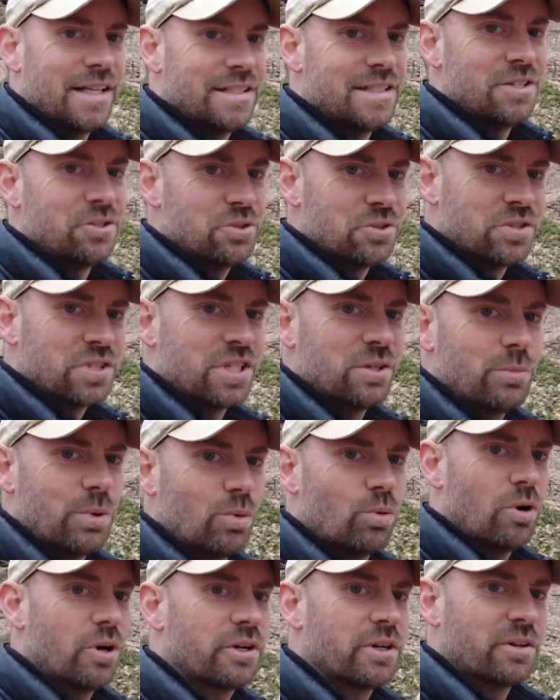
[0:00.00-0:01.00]
It's interesting to
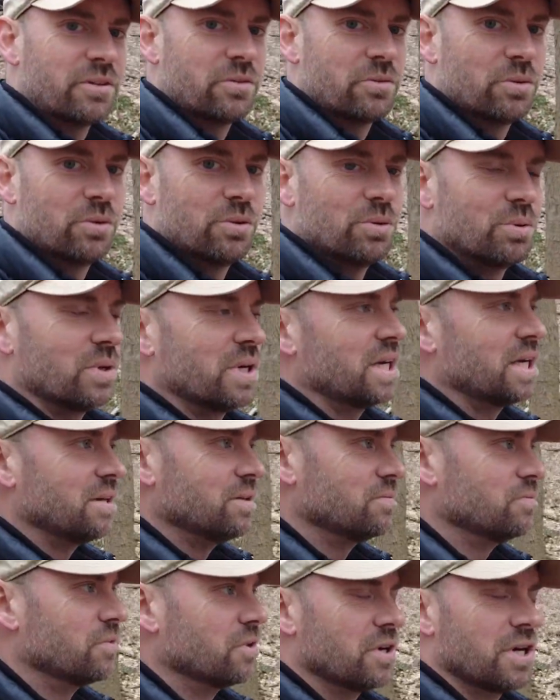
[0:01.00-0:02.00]
be walking through
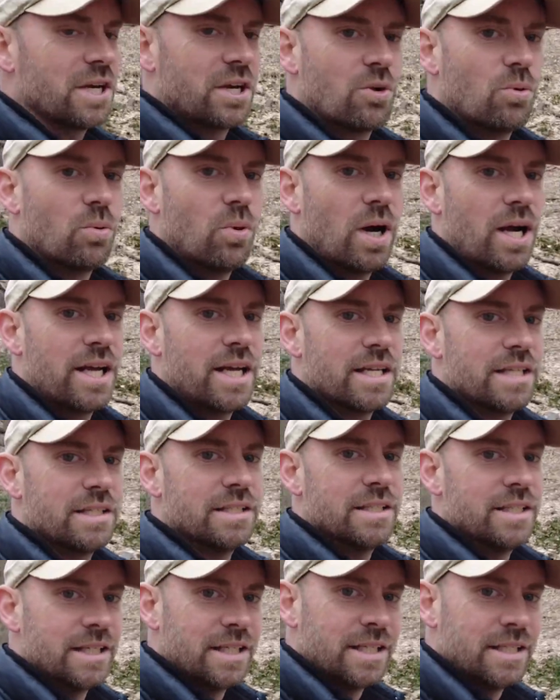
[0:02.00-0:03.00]
a very quiet,
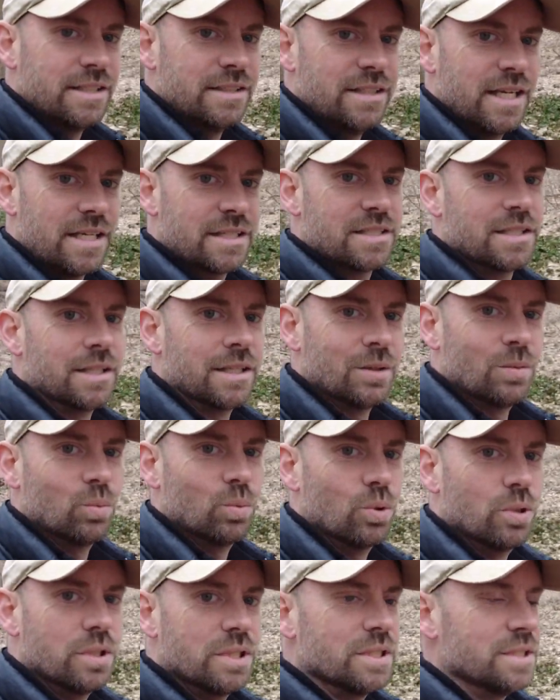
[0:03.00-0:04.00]
desolate
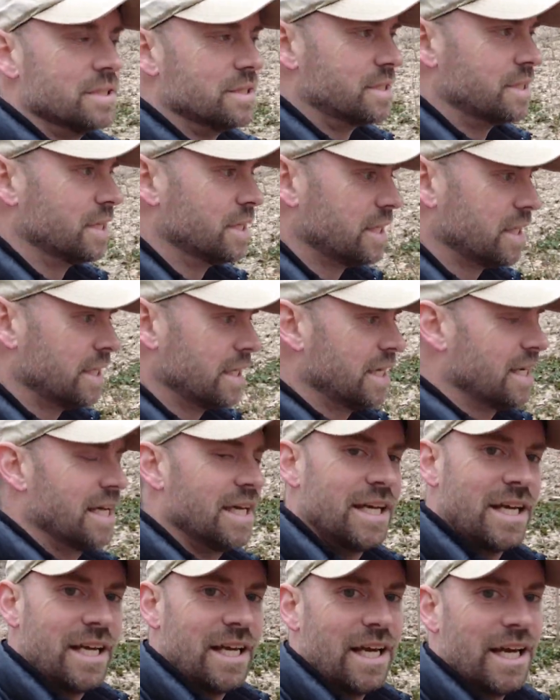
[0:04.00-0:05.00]
woods
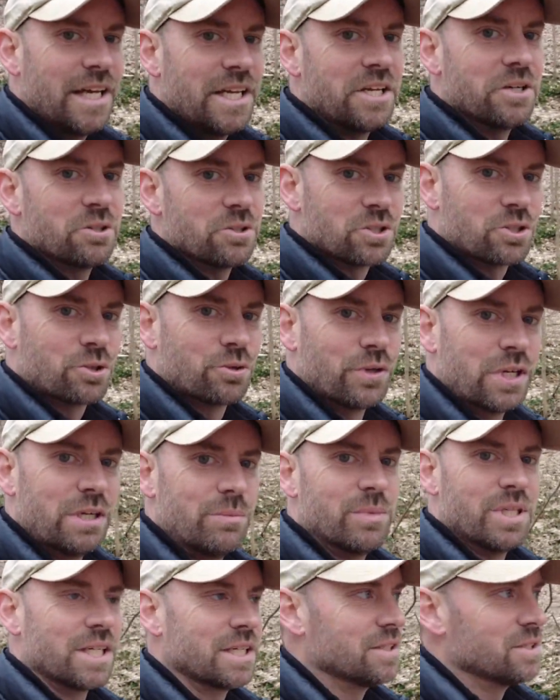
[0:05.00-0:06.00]
and hear
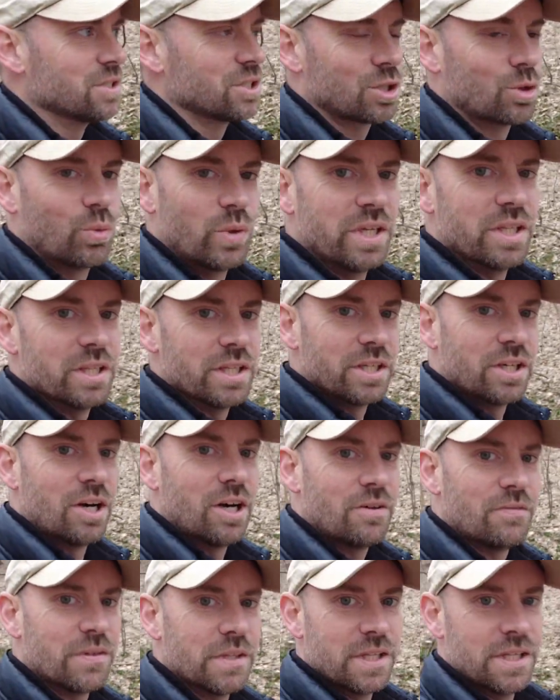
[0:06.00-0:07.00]
screaming and squealing
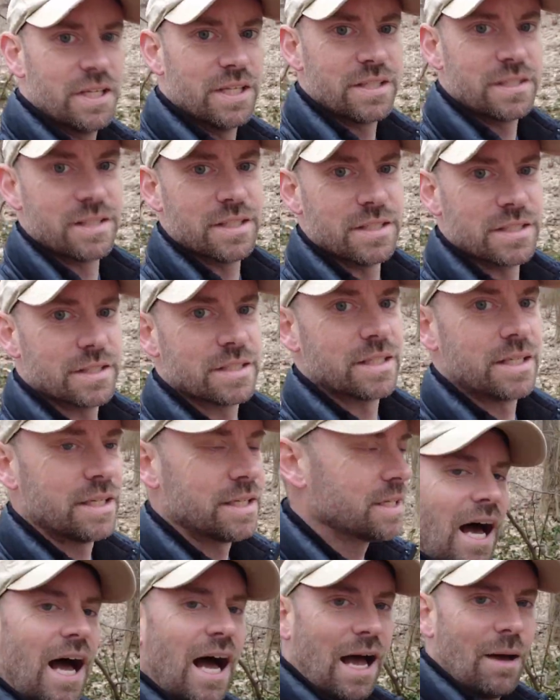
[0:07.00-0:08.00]
off in the distance.
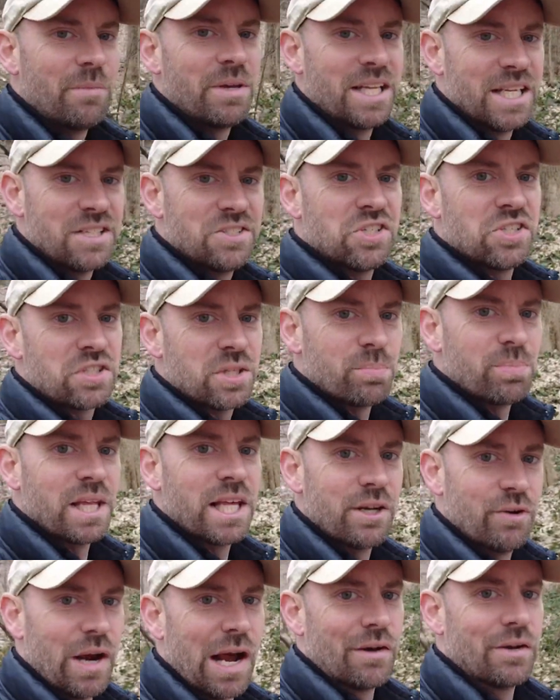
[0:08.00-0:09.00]
I mean, it's just a
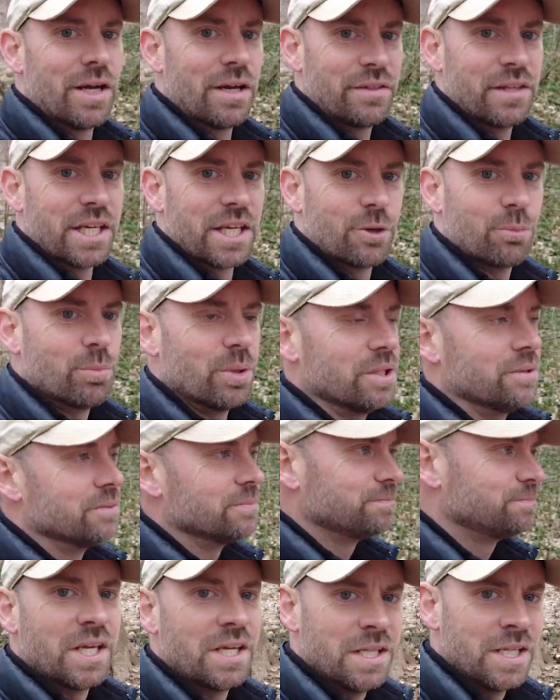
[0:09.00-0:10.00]
playground, I think, but
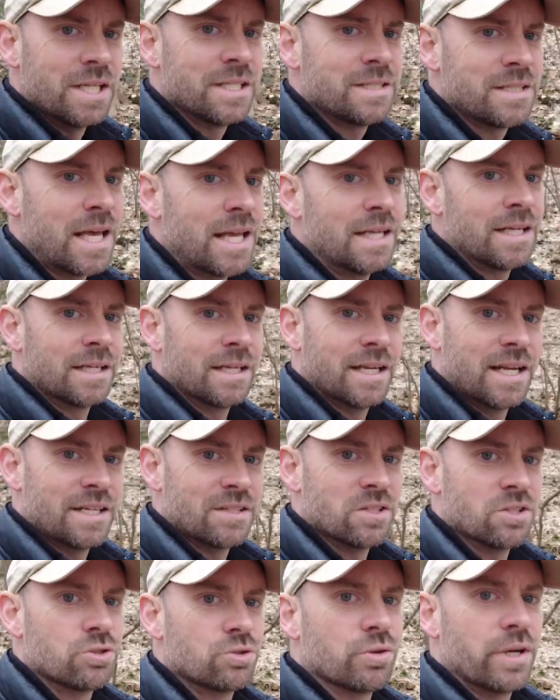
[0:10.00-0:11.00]
in this setting, it
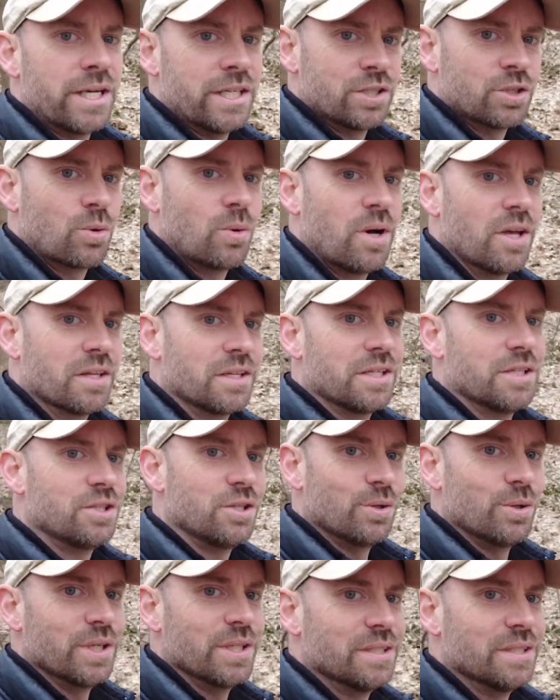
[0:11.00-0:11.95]
has a strange quality to